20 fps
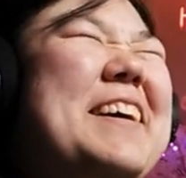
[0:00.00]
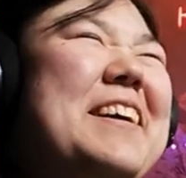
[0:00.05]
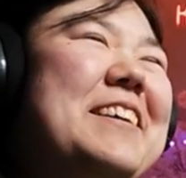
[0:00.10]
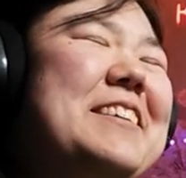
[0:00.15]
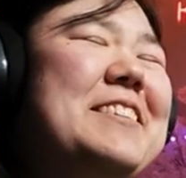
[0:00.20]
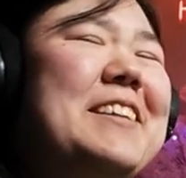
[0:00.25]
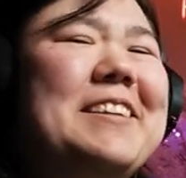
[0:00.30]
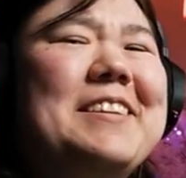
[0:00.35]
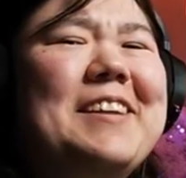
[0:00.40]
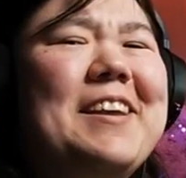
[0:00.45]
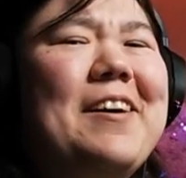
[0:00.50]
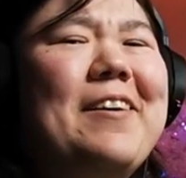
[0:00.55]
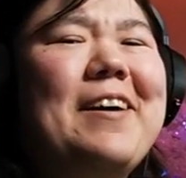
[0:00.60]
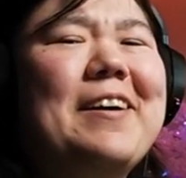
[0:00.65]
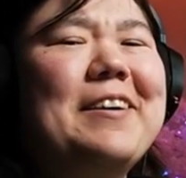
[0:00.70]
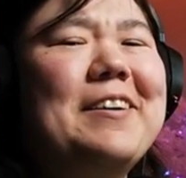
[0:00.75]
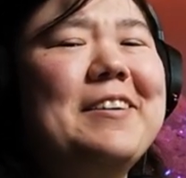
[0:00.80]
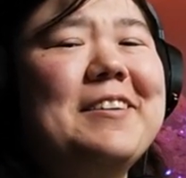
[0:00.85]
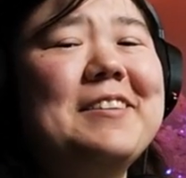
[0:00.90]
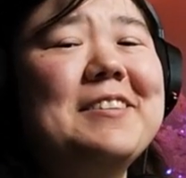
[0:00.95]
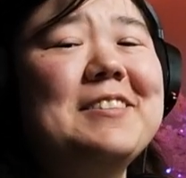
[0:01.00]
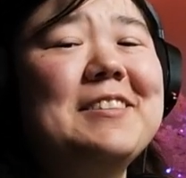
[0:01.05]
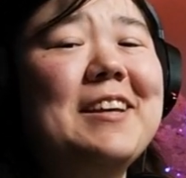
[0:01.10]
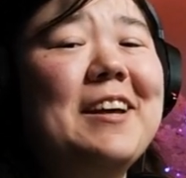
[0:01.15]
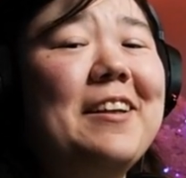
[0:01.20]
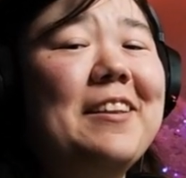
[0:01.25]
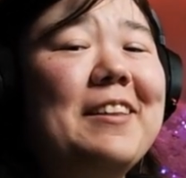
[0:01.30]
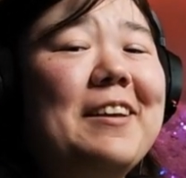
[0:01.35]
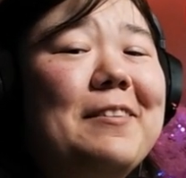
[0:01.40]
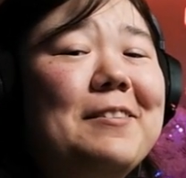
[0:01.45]
She's like, no, I couldn't
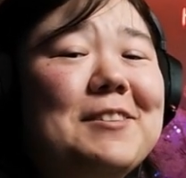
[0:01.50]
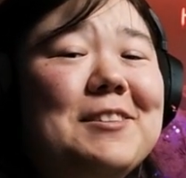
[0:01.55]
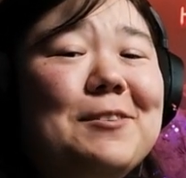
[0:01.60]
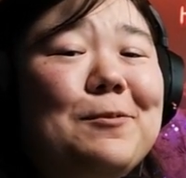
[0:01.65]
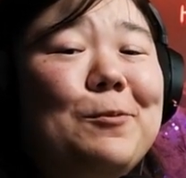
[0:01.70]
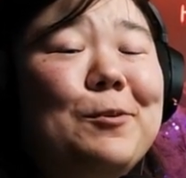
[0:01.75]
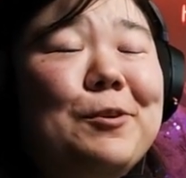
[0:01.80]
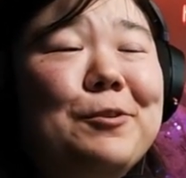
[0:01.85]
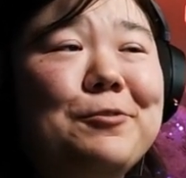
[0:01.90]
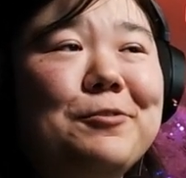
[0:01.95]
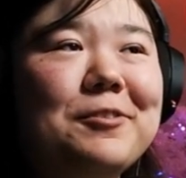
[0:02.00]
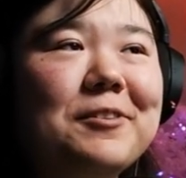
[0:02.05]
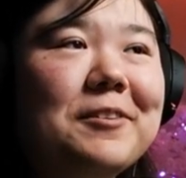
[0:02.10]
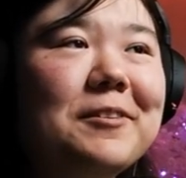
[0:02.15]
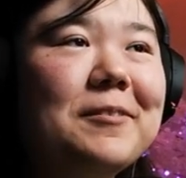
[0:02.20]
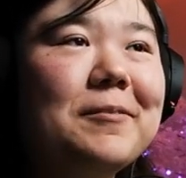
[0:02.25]
tell that was a wolf.